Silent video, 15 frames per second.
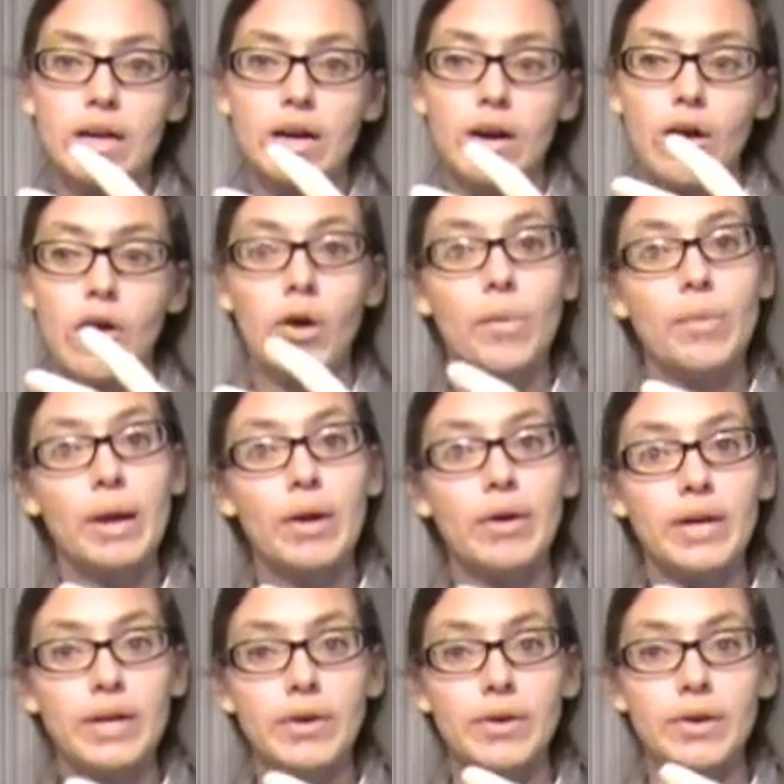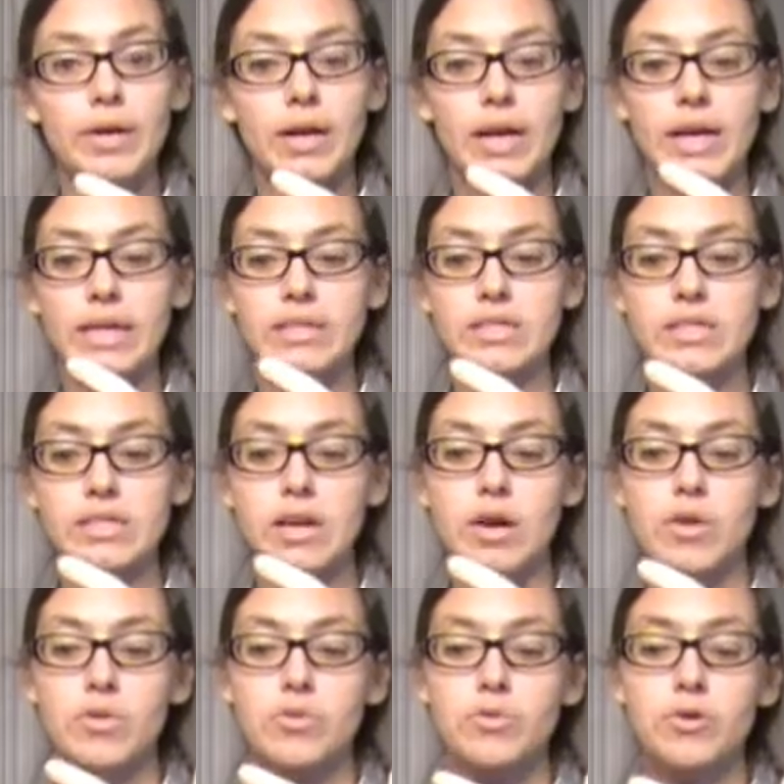a barrier. And
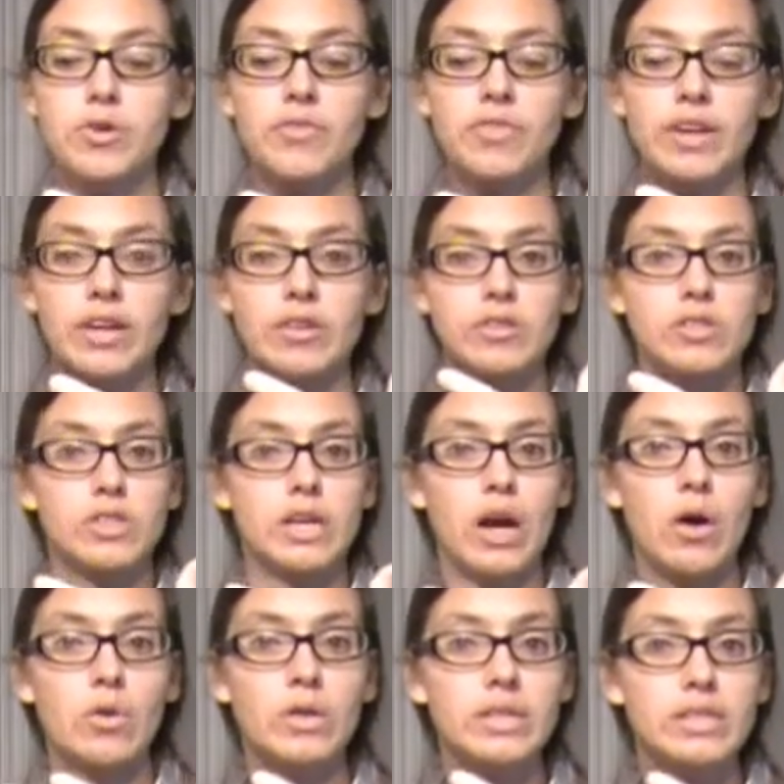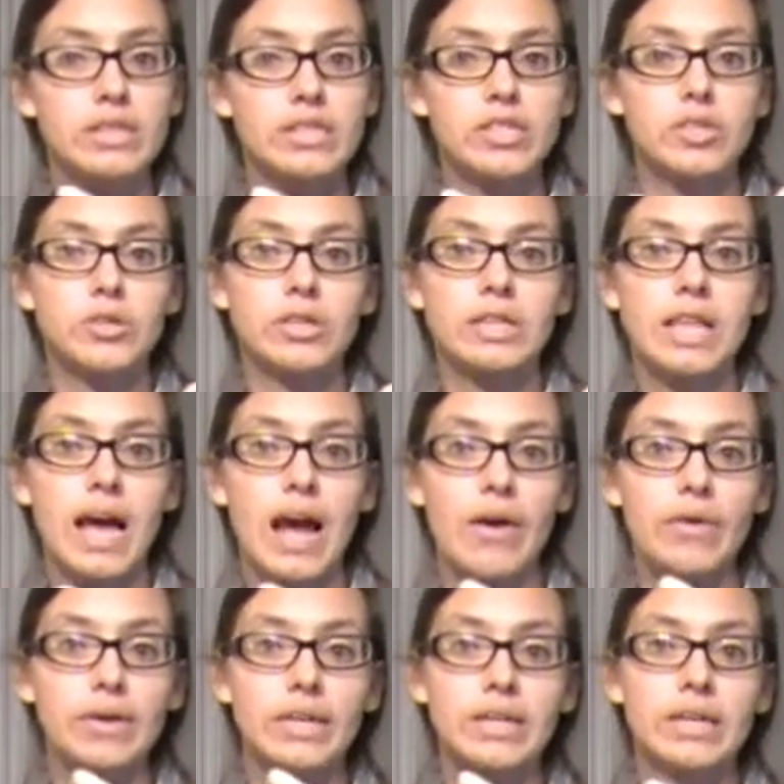so through your fingers, the only things you're
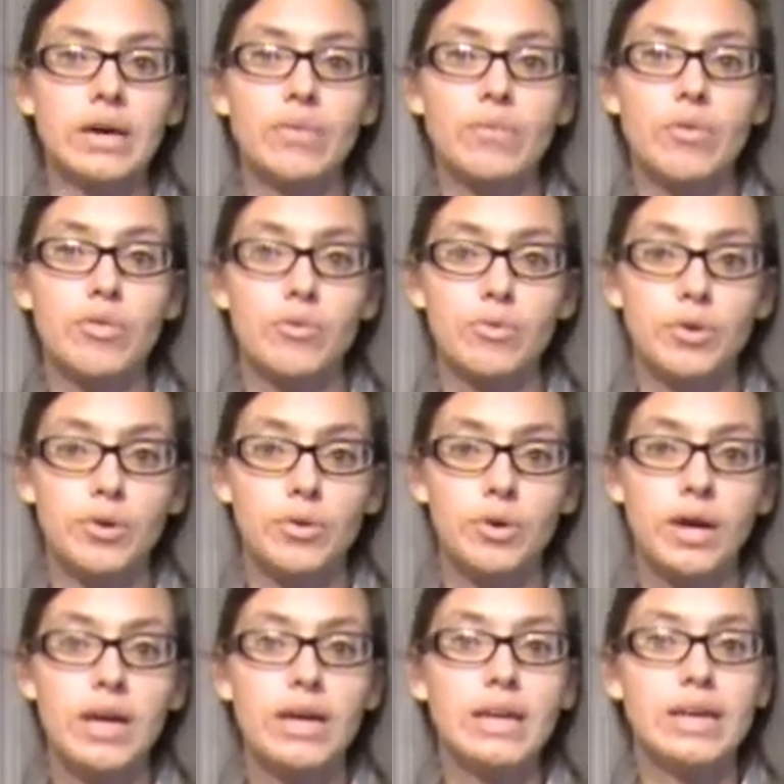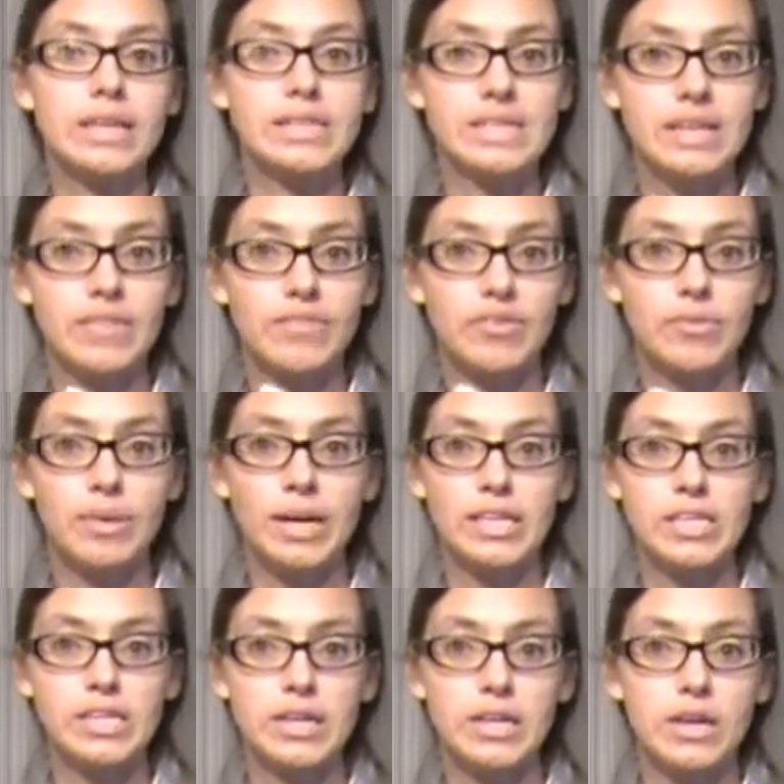allowing to come through is the
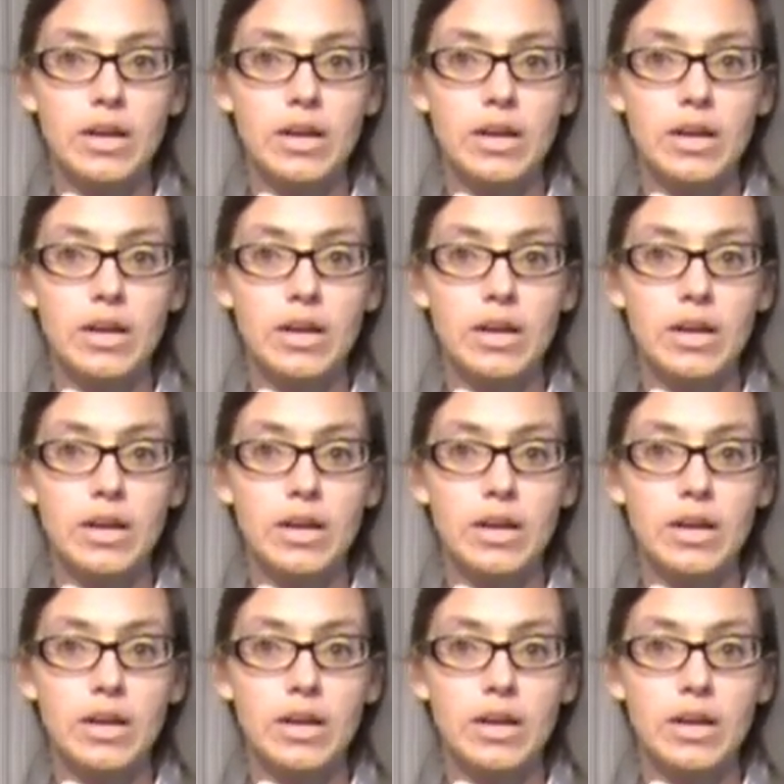information.